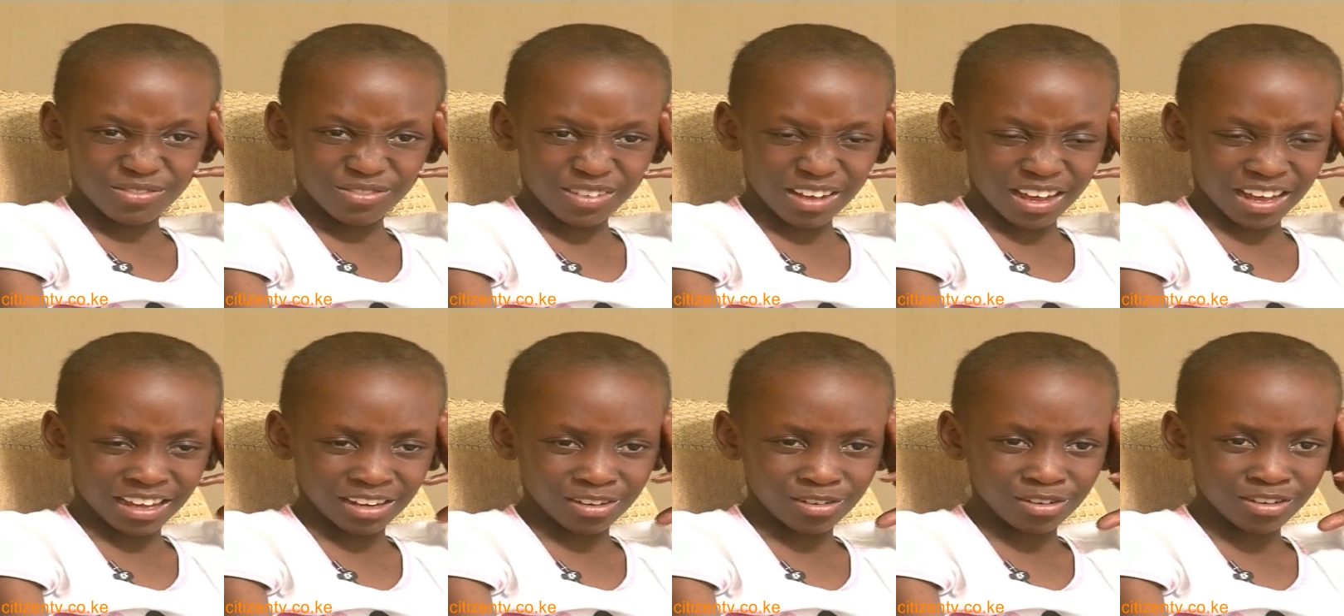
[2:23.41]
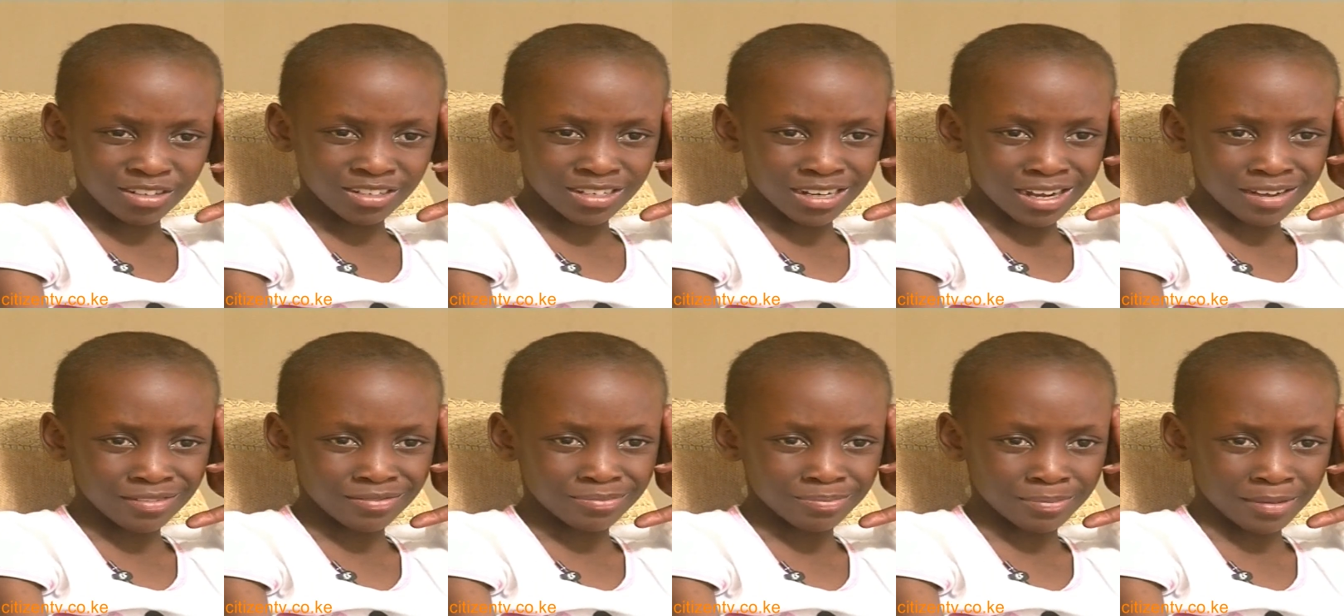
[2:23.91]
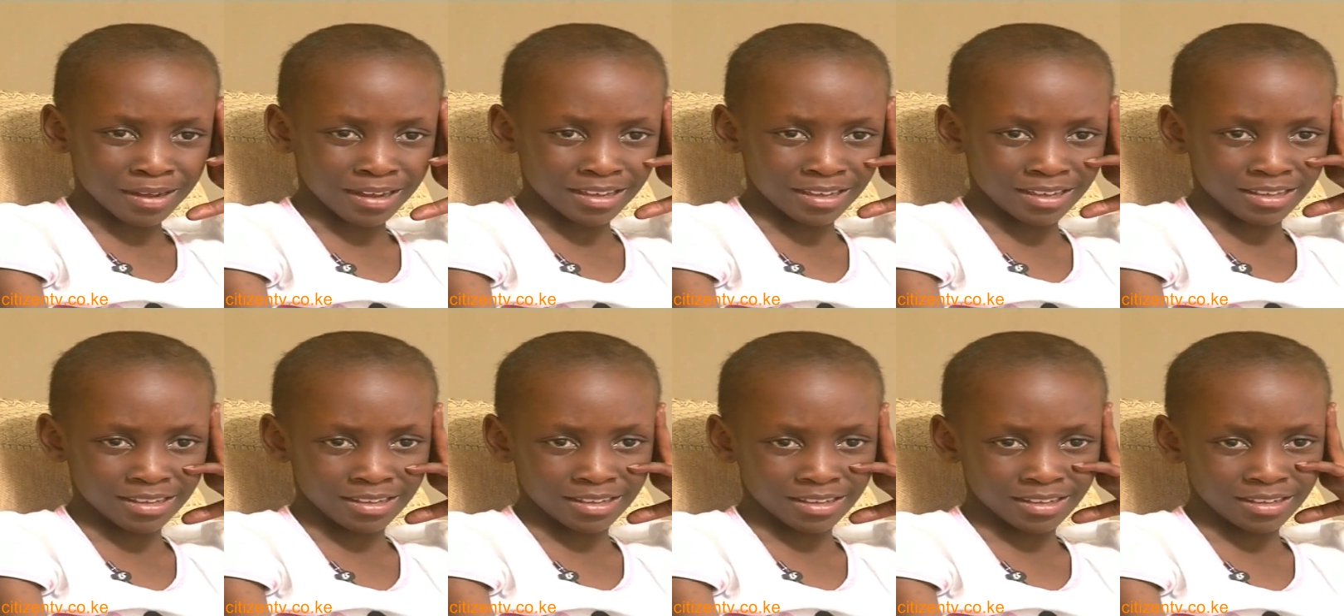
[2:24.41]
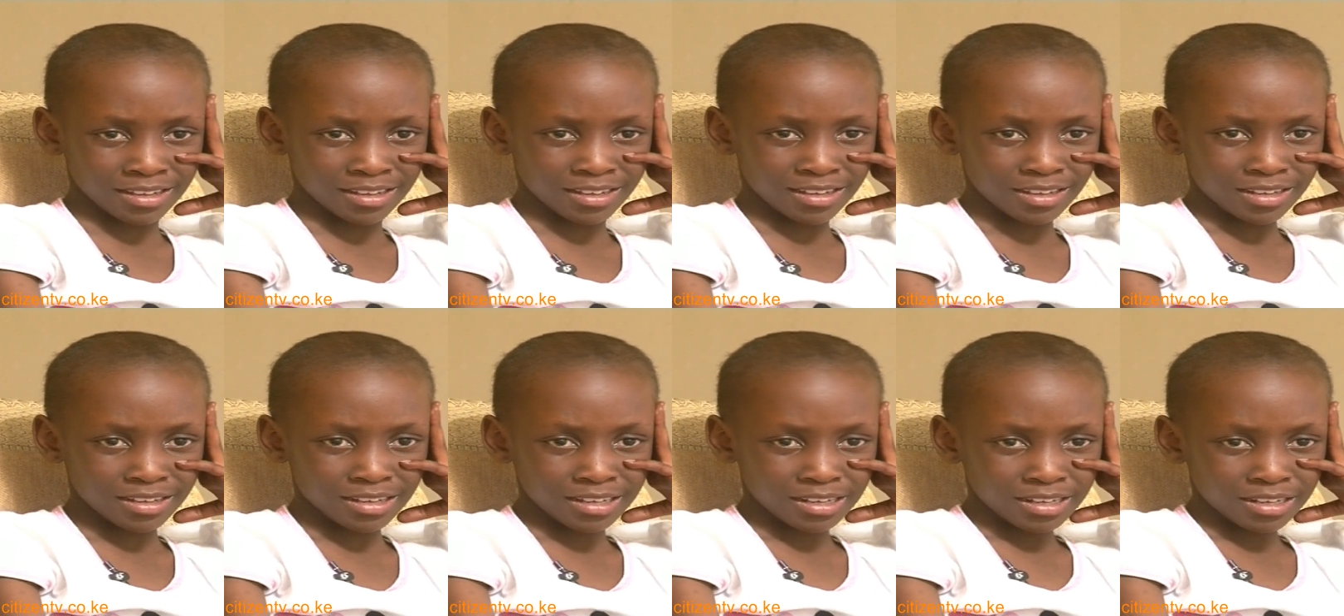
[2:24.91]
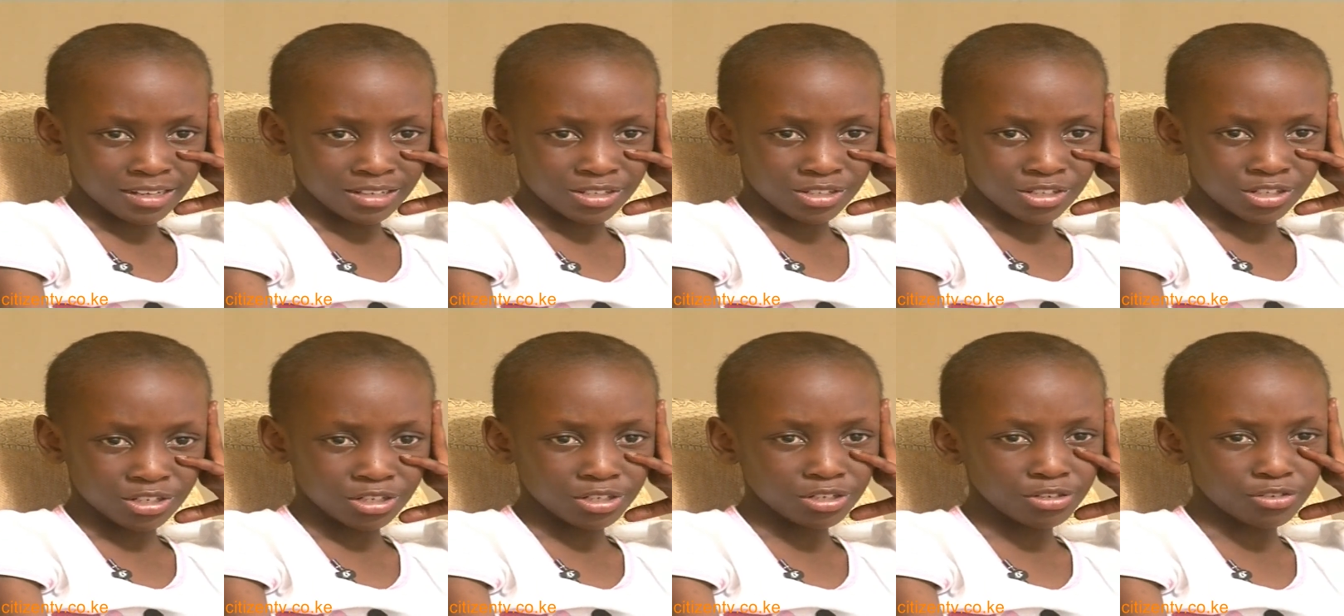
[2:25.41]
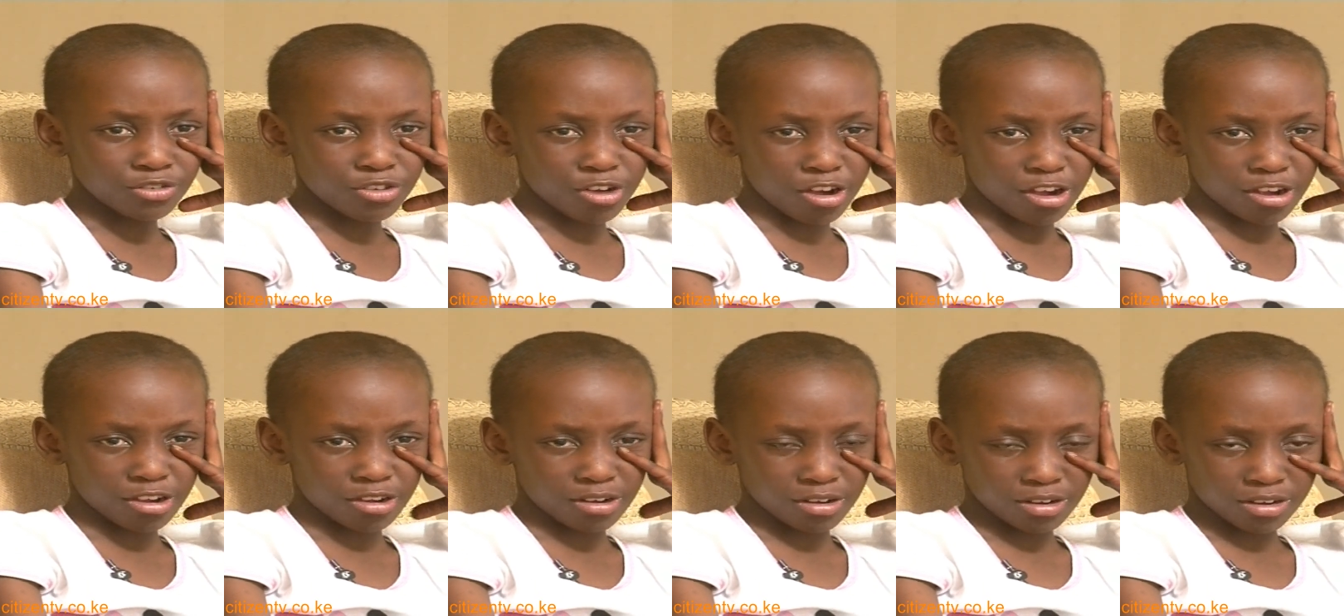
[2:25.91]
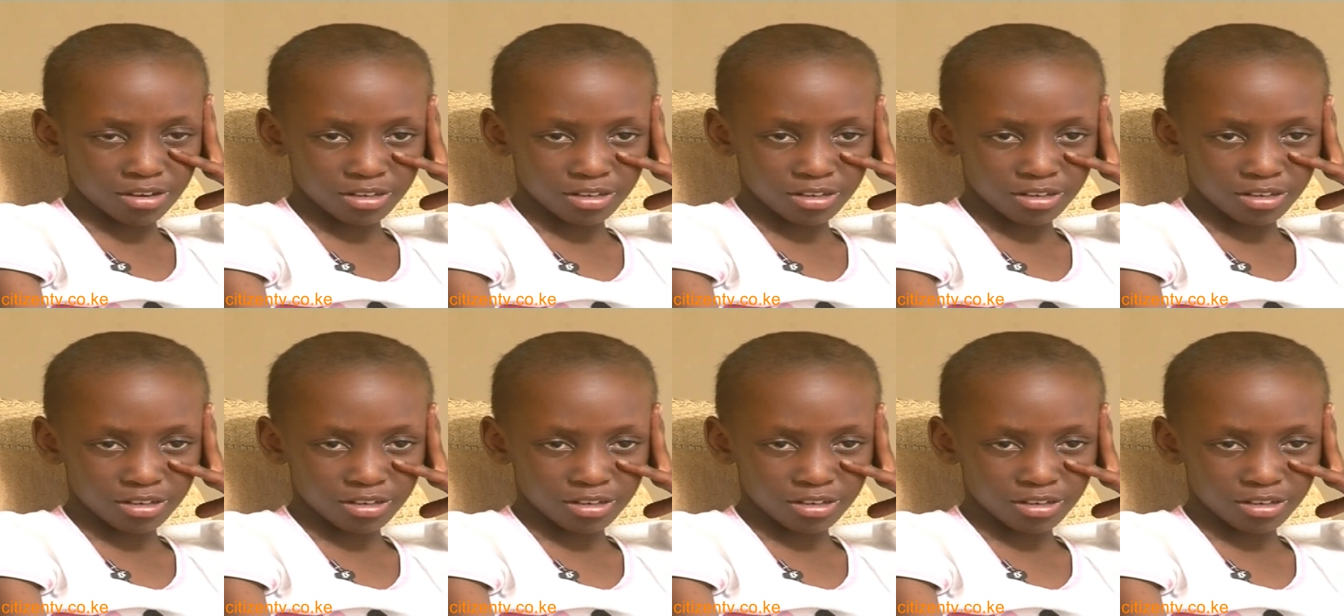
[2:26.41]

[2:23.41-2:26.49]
I don't have my children,